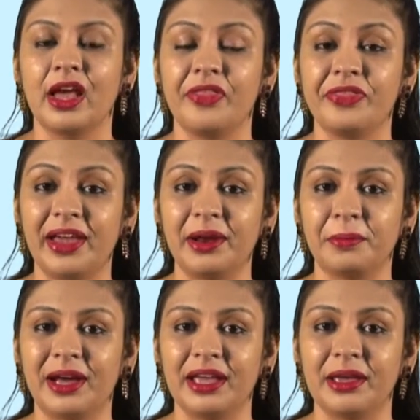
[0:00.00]

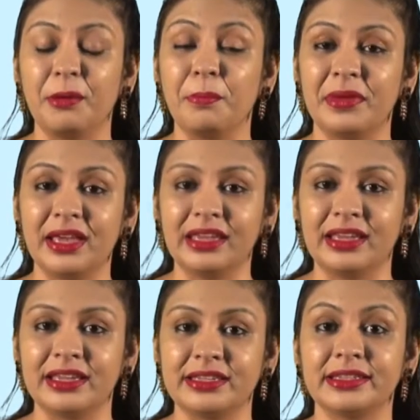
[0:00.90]
thereby
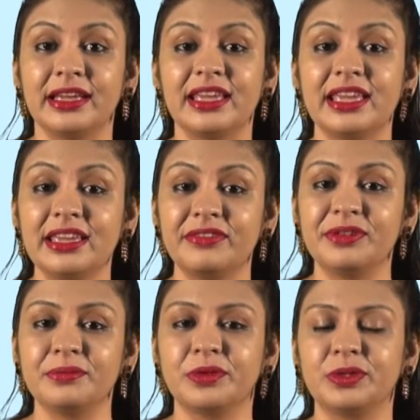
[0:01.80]
making it
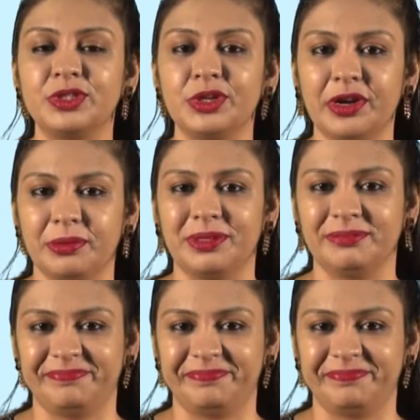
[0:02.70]
even more durable.